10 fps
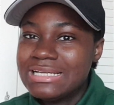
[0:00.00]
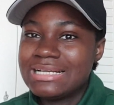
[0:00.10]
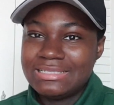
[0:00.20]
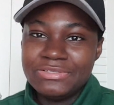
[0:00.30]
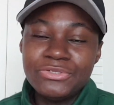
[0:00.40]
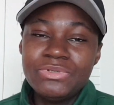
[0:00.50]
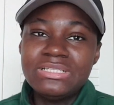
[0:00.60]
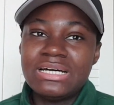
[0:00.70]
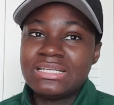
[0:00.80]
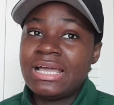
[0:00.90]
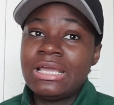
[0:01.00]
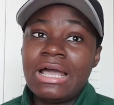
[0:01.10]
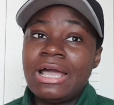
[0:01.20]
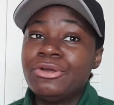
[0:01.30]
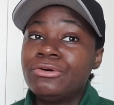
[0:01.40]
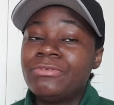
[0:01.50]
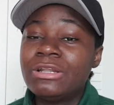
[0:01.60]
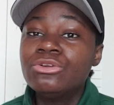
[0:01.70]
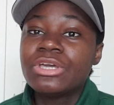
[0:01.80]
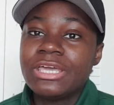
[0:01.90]
that and doing that. I, I
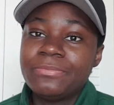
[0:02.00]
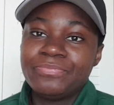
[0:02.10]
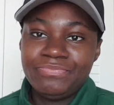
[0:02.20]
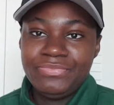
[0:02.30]
overlook him.